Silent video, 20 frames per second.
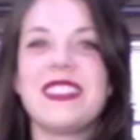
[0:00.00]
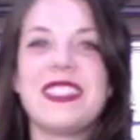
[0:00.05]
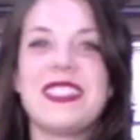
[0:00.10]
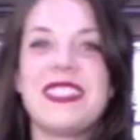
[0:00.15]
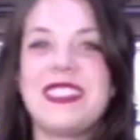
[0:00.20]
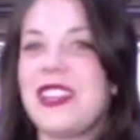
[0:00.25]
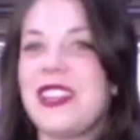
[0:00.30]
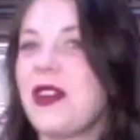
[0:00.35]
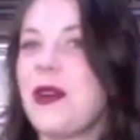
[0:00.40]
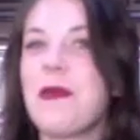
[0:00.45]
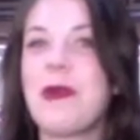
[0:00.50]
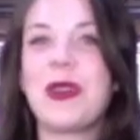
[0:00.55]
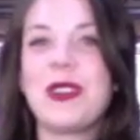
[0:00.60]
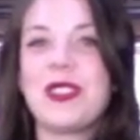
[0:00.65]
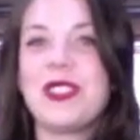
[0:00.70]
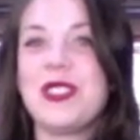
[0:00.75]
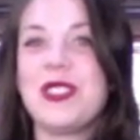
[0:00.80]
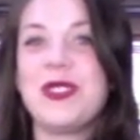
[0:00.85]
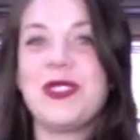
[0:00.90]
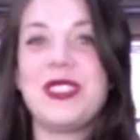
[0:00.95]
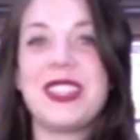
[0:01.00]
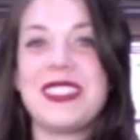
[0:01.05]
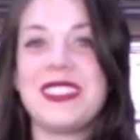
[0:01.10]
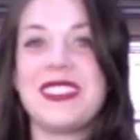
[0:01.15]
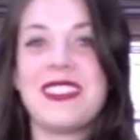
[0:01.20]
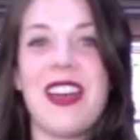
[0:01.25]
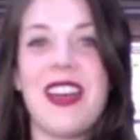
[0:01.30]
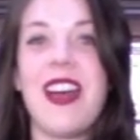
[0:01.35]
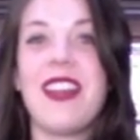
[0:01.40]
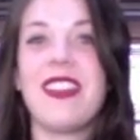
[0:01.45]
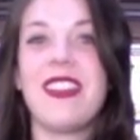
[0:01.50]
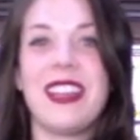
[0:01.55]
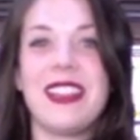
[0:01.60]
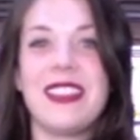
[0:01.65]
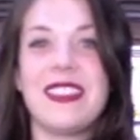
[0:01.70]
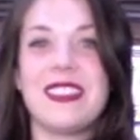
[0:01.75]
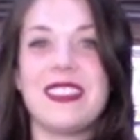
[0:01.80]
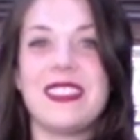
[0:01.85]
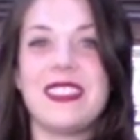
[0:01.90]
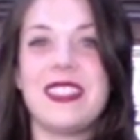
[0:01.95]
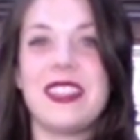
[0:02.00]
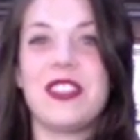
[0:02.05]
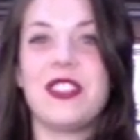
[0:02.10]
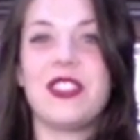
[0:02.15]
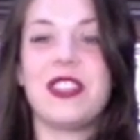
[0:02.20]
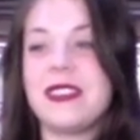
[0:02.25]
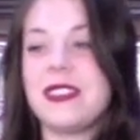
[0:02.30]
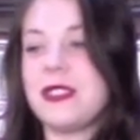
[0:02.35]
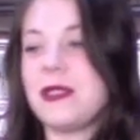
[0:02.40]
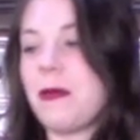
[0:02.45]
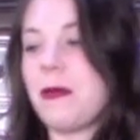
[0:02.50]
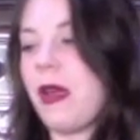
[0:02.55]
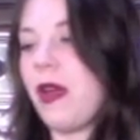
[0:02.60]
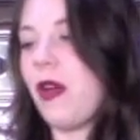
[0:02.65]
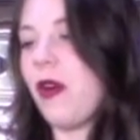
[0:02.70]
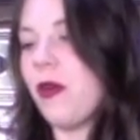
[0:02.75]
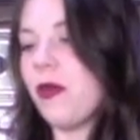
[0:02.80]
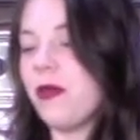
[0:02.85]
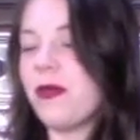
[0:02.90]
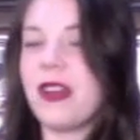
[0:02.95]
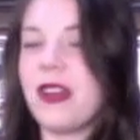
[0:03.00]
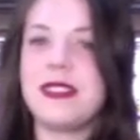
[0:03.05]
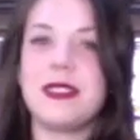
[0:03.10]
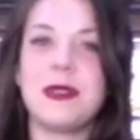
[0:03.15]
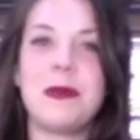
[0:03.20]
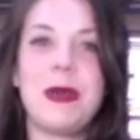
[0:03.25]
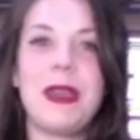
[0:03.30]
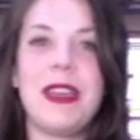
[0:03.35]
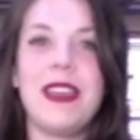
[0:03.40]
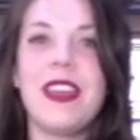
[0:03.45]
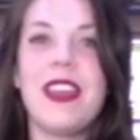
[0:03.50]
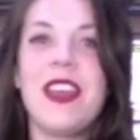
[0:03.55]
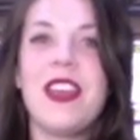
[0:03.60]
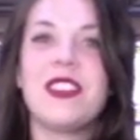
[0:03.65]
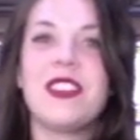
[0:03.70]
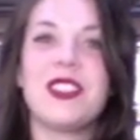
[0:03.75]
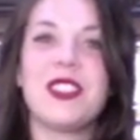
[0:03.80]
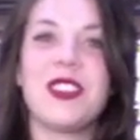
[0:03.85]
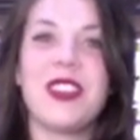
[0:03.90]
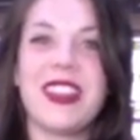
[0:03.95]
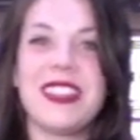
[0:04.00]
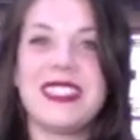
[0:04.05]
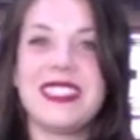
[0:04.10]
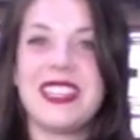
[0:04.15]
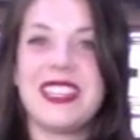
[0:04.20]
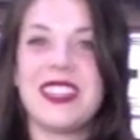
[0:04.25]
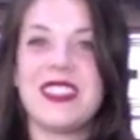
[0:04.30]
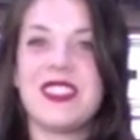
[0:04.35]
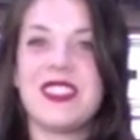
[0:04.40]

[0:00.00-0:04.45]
a single person who does not like this dish. This is my own recipe, so let's get